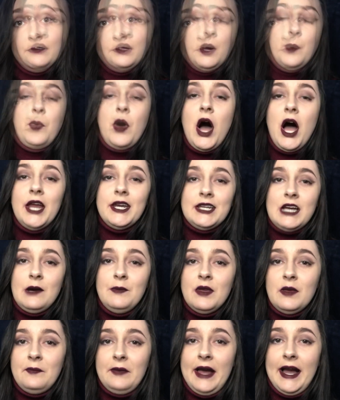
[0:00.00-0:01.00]
Upon
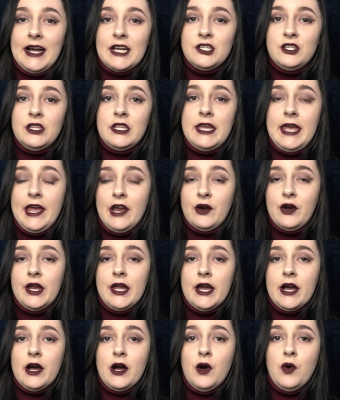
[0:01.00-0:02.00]
coming back to the
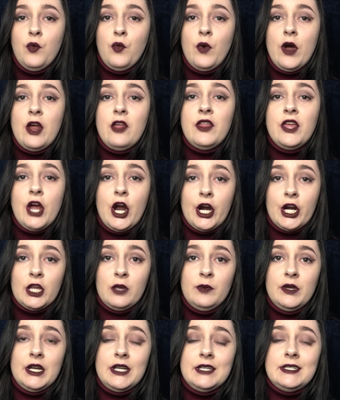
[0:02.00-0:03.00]
area where the
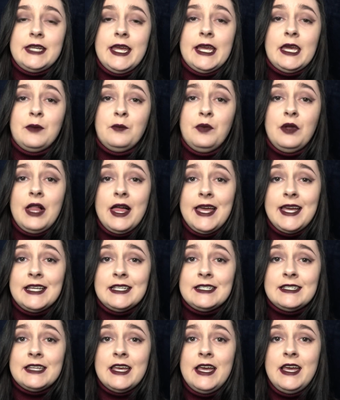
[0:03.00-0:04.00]
argument had taken
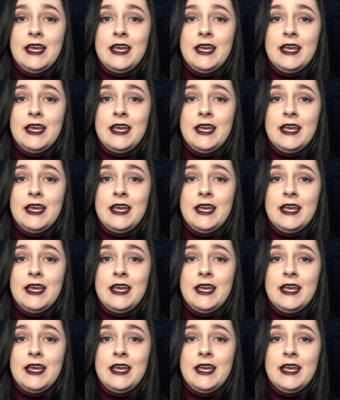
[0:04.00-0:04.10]
place,